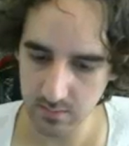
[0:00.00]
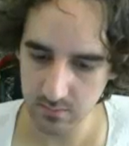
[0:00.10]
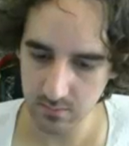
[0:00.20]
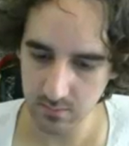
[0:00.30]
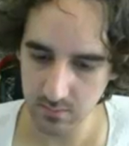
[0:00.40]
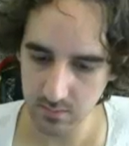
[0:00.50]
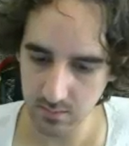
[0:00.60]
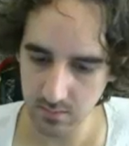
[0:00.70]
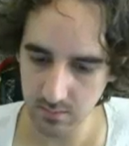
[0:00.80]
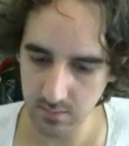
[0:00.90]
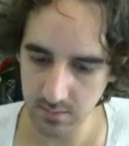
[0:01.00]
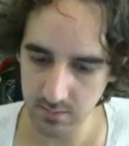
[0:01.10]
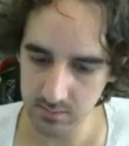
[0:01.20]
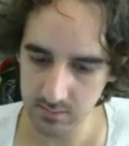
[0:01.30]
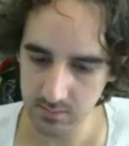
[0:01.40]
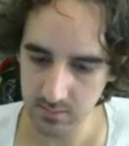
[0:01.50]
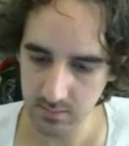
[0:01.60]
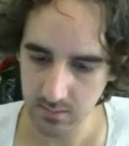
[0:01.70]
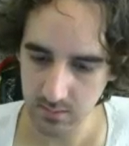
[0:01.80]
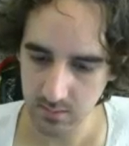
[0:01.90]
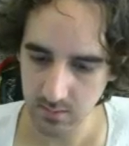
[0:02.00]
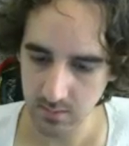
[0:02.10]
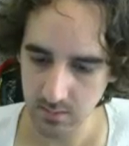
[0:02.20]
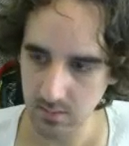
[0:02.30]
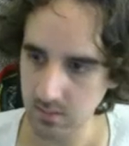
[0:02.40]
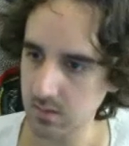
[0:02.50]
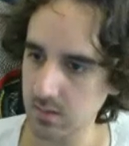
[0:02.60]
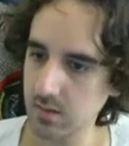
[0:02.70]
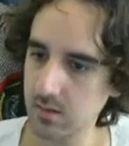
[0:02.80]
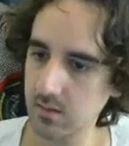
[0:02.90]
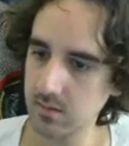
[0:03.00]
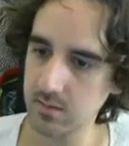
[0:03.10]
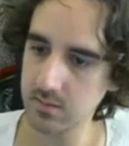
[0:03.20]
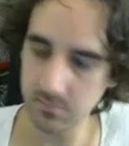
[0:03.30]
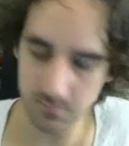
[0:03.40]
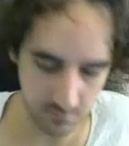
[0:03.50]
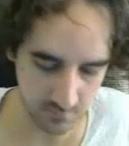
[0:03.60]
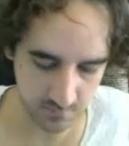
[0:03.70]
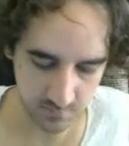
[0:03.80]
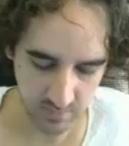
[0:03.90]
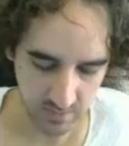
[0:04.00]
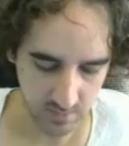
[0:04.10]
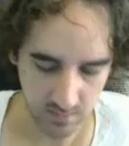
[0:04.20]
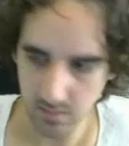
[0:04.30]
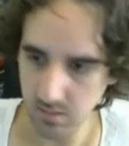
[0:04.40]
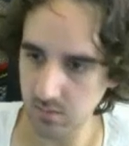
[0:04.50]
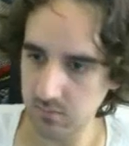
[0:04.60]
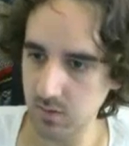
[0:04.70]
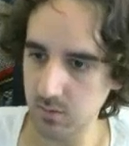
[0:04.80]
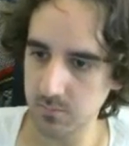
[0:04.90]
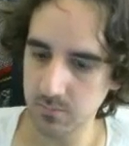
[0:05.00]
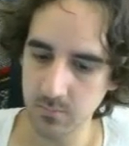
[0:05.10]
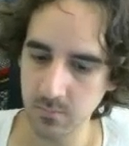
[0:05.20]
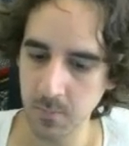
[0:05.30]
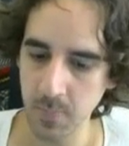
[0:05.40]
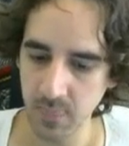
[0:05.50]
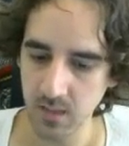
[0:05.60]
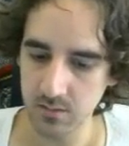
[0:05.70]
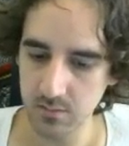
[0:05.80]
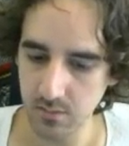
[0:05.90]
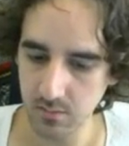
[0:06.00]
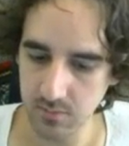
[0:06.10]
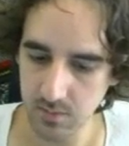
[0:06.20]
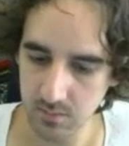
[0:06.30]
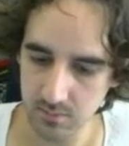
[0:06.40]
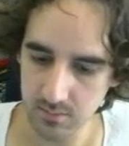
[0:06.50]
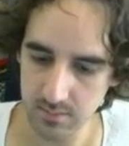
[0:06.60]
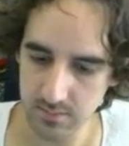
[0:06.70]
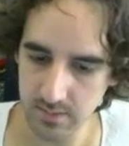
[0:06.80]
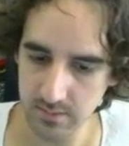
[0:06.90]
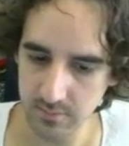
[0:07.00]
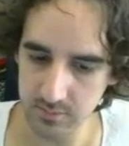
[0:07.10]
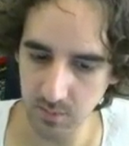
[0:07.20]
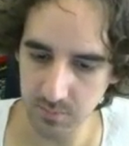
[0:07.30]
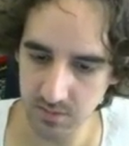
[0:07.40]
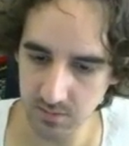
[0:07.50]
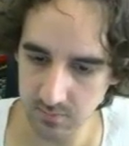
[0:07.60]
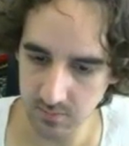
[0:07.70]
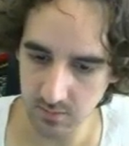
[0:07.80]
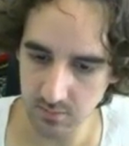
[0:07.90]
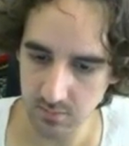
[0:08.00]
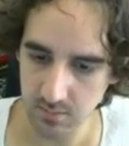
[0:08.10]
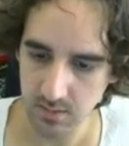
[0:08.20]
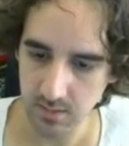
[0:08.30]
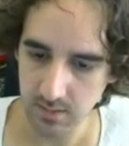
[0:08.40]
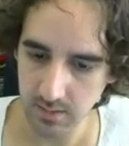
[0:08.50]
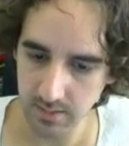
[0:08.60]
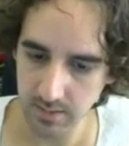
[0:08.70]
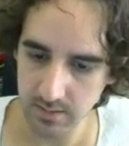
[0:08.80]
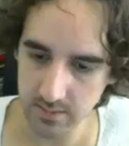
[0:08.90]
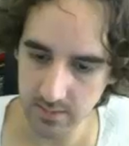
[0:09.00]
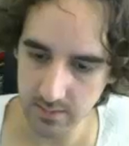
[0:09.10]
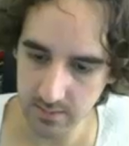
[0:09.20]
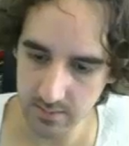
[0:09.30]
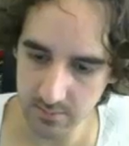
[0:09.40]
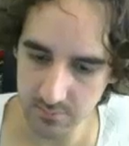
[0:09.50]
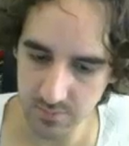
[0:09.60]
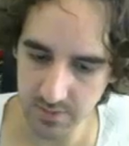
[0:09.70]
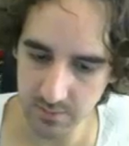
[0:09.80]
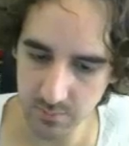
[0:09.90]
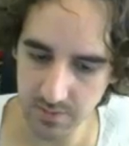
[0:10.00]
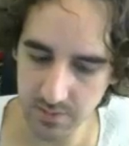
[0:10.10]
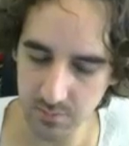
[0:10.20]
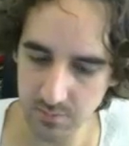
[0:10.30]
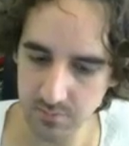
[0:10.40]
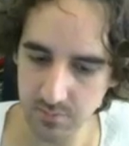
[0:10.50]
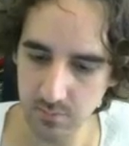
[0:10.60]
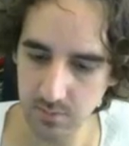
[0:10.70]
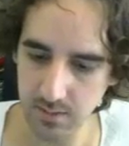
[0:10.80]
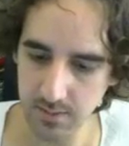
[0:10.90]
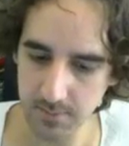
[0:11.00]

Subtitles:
so I'm gonna go here and call this offload. So offload stands for optical flow and is a really useful